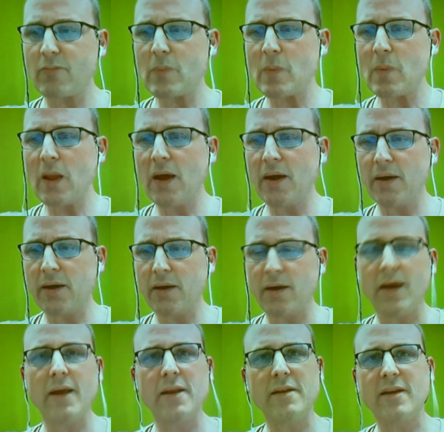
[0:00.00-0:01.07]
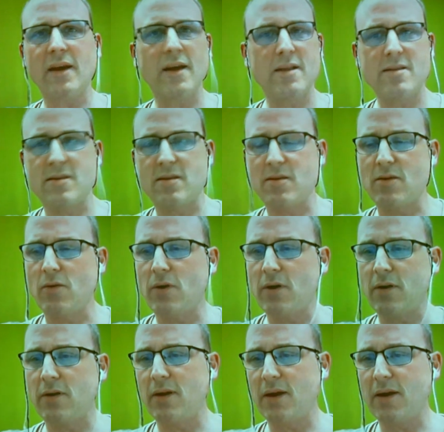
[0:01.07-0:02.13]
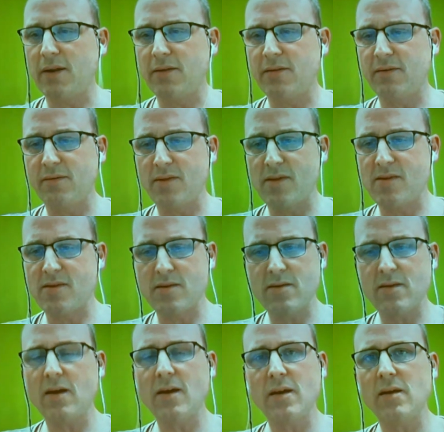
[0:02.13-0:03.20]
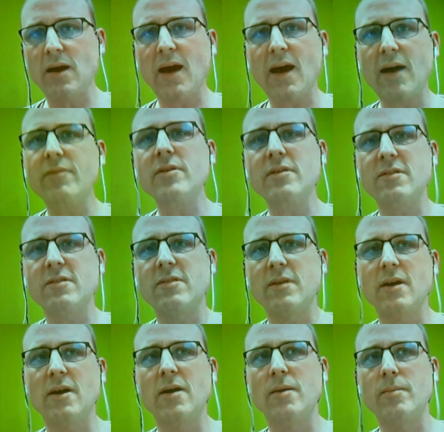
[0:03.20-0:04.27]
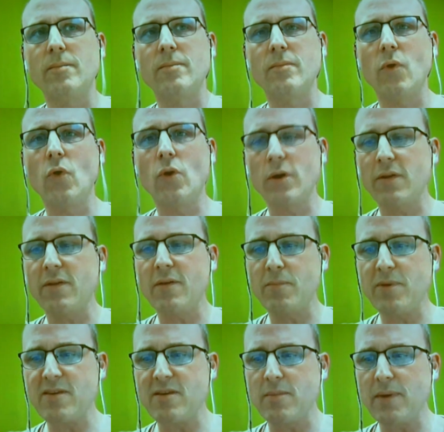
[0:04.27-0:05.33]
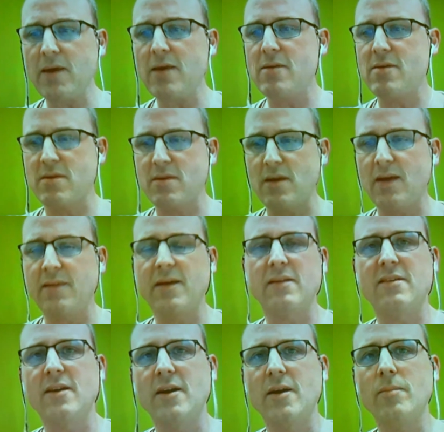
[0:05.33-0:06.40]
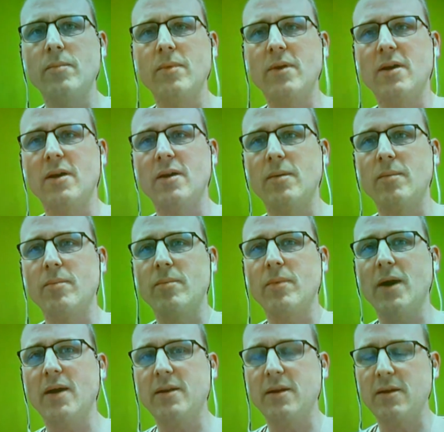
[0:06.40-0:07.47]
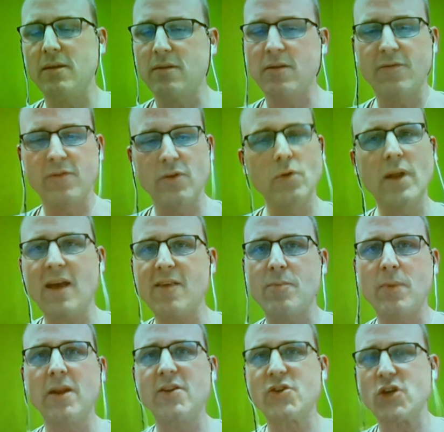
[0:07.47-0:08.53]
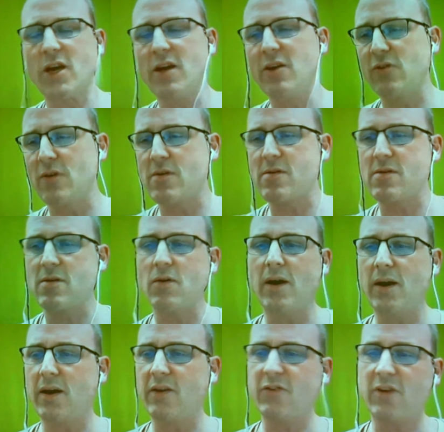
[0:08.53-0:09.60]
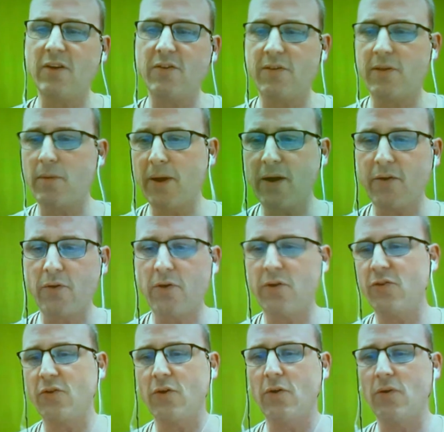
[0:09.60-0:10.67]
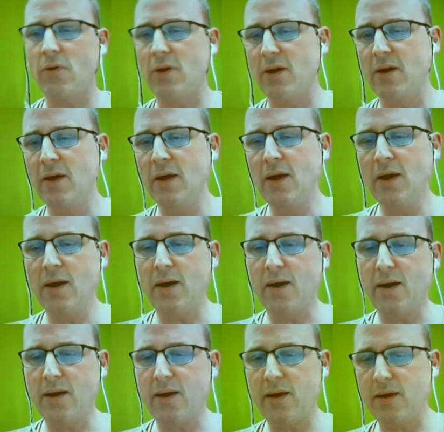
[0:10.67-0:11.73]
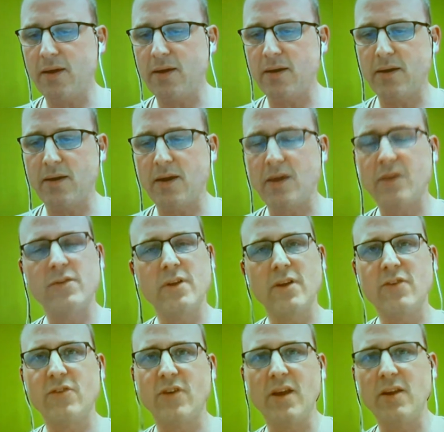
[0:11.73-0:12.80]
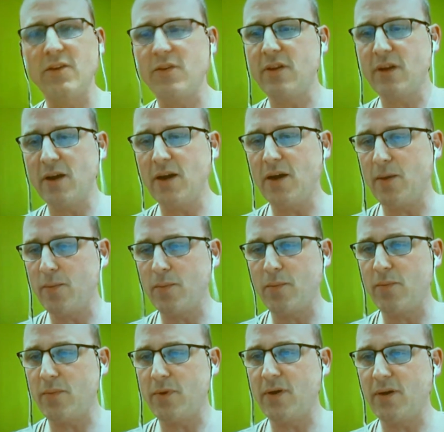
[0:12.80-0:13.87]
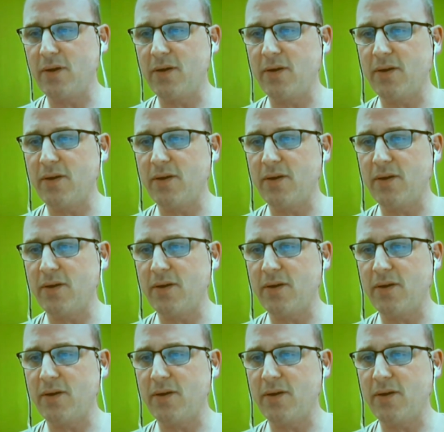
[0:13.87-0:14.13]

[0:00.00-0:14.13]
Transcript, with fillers: uh, any dates and so on." And since I haven't um, ordered the PCBs at that time, um, I did a few last-minute changes. So I, I changed the microcontroller. I uh, actually changed um, uh,